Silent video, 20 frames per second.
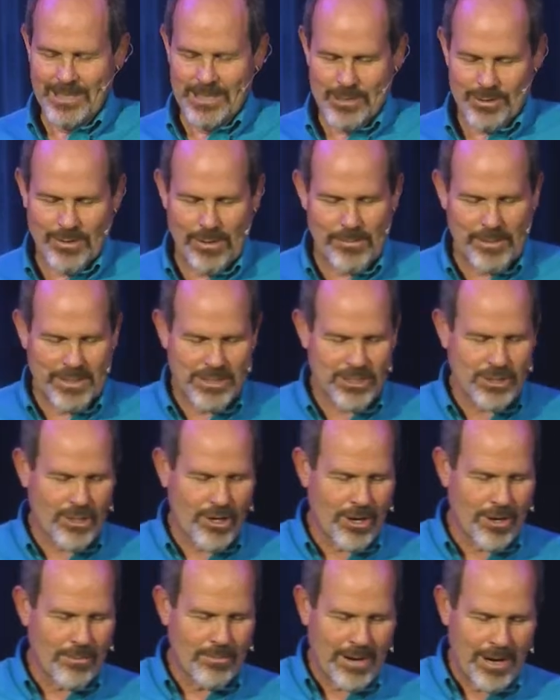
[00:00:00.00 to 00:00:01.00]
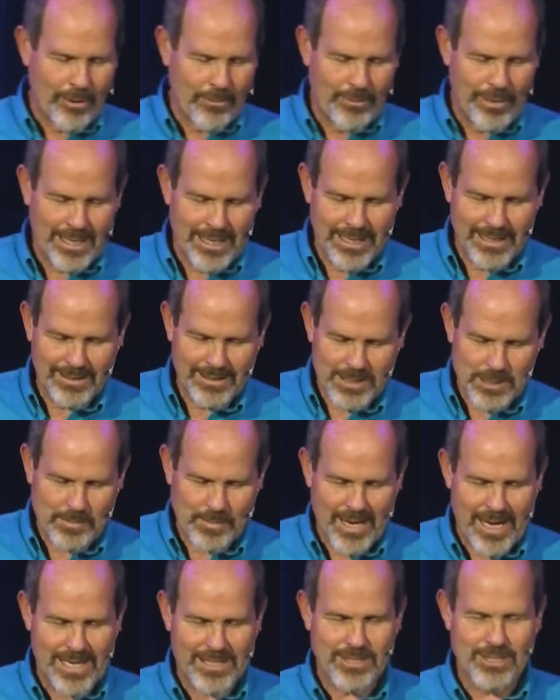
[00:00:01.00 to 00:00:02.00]
So I'm going to start by reading this
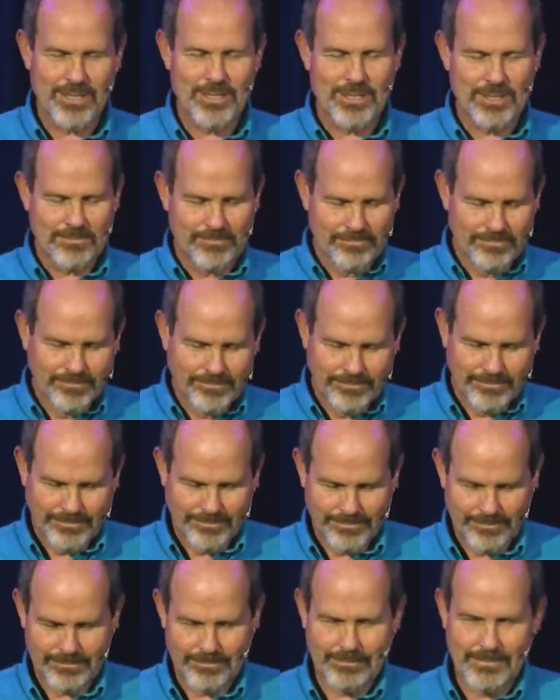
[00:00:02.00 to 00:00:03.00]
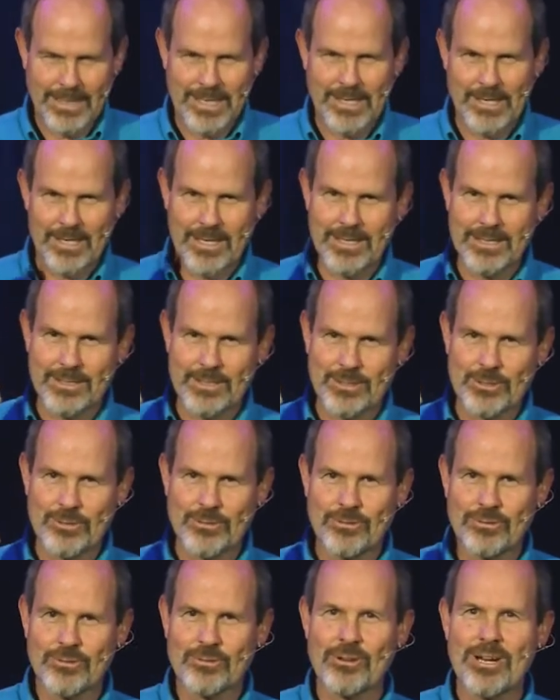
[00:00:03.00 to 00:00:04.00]
passage, you know, to
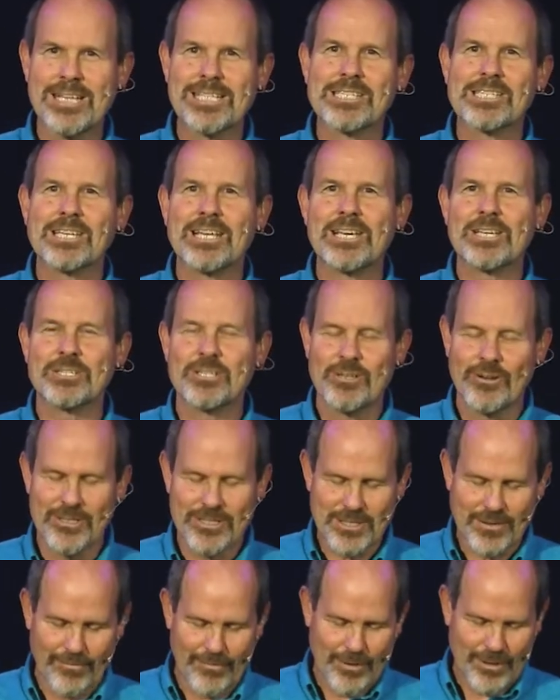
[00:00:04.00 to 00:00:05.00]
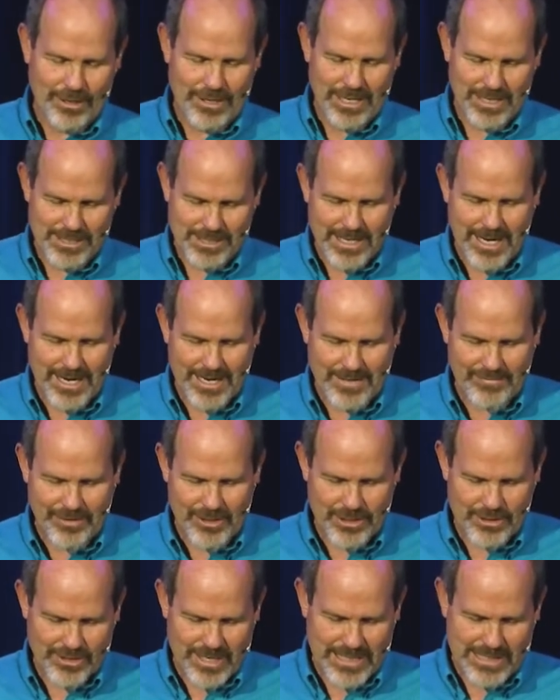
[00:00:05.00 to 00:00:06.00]
translation, or it's a ver- it's not even
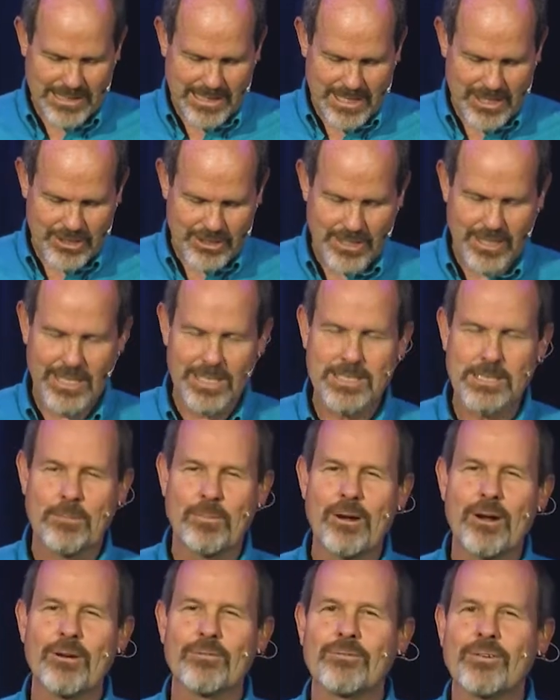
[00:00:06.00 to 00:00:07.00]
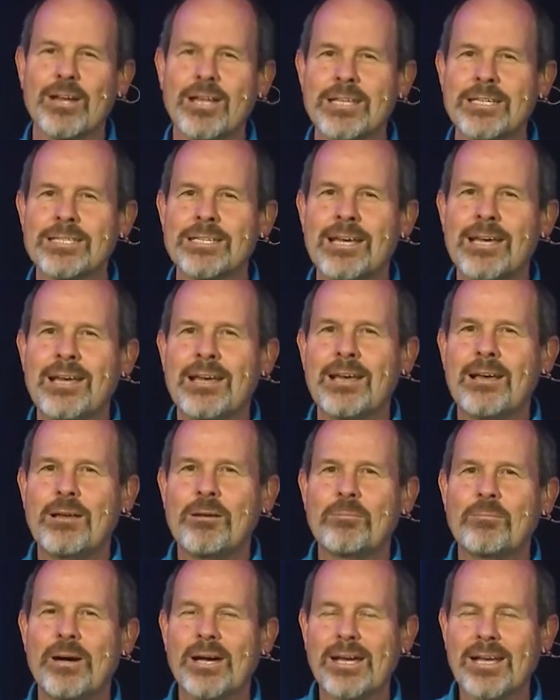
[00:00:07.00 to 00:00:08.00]
a translation, it's a paraphrase
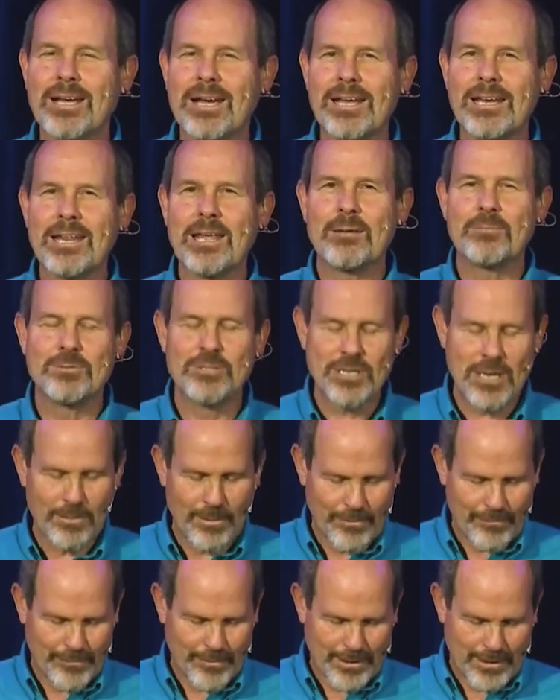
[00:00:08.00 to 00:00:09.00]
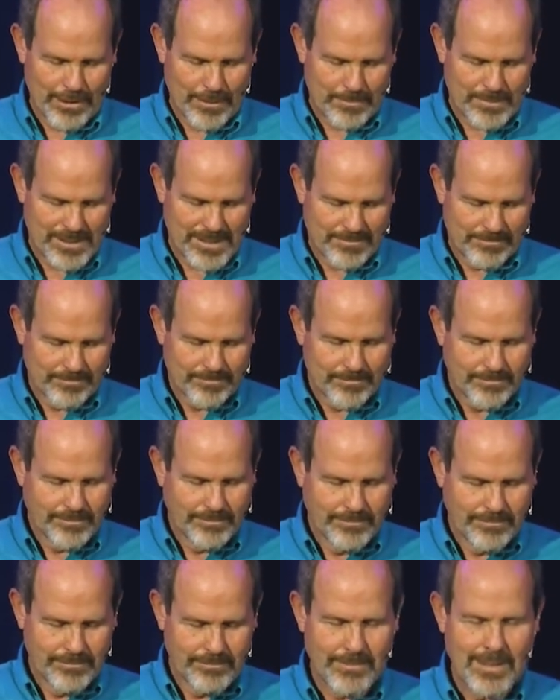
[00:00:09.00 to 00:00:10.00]
by a guy named J.B. Phillips,
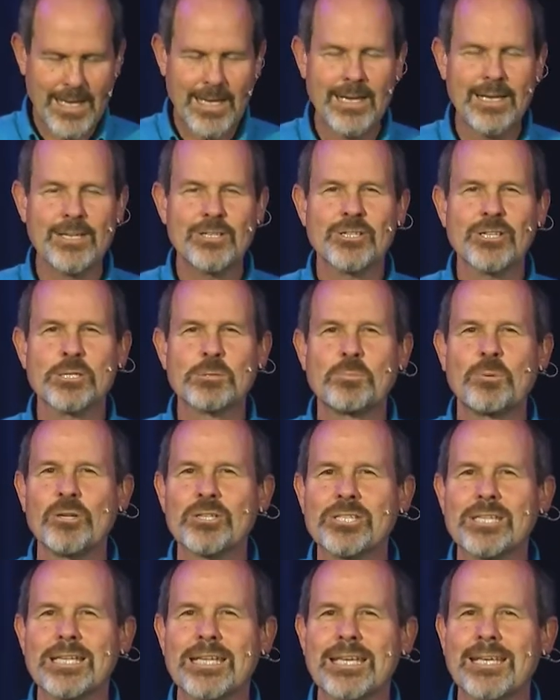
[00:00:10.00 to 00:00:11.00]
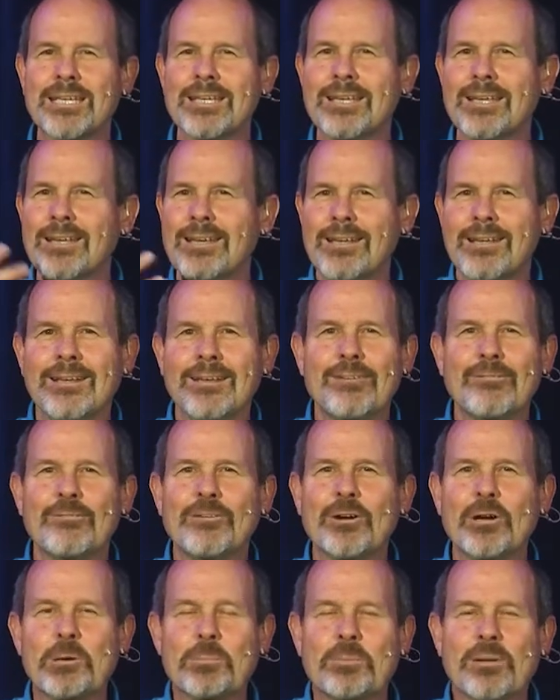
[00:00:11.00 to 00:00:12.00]
and it just puts it in
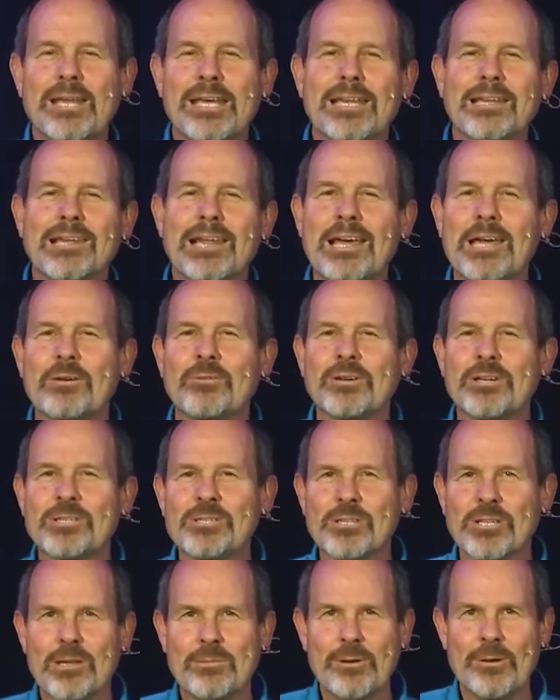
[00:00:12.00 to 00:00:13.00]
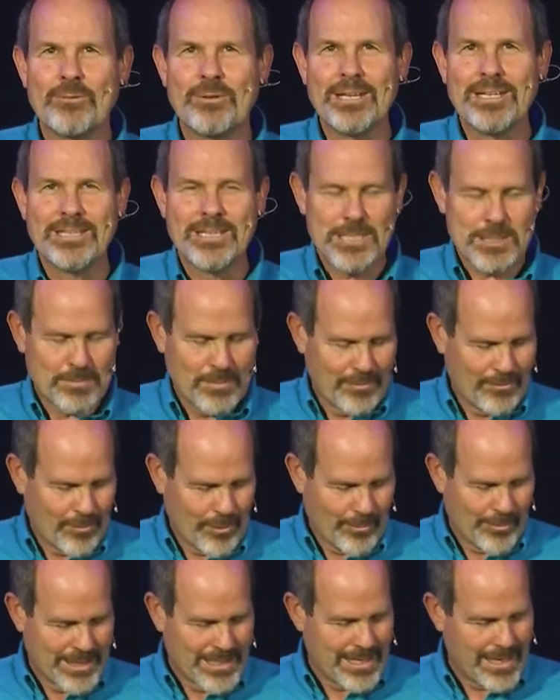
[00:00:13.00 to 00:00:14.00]
very plain language. So let me read this
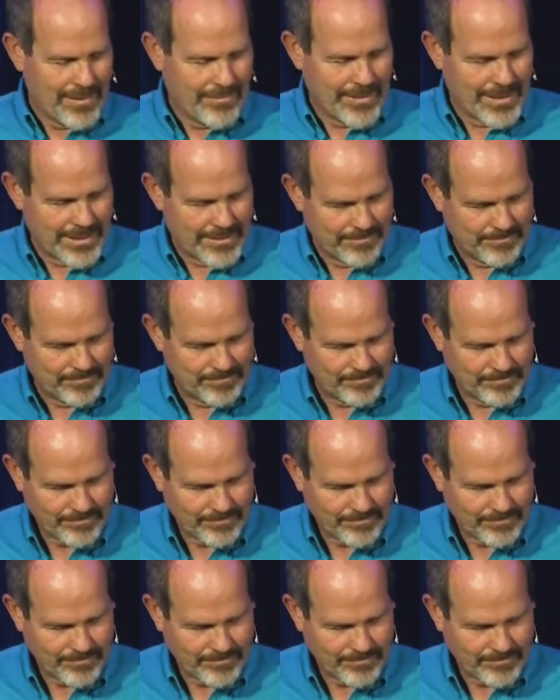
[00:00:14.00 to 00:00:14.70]
before we dive in.